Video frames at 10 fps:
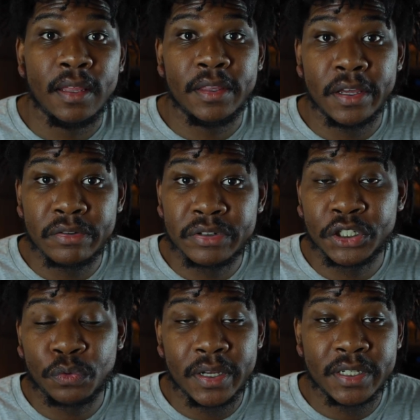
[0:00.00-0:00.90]
The other
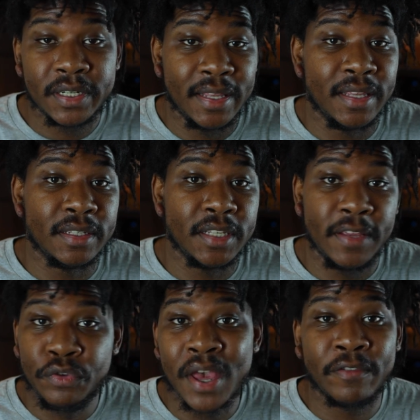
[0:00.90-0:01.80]
situation is
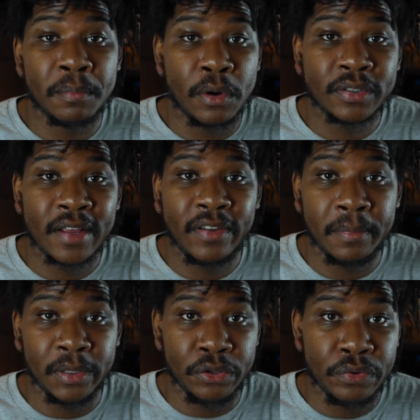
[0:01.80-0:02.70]
if you have a
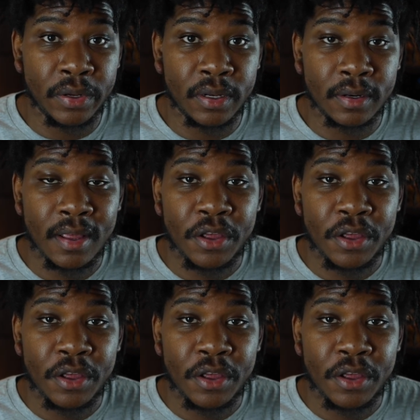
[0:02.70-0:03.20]
multifamily unit,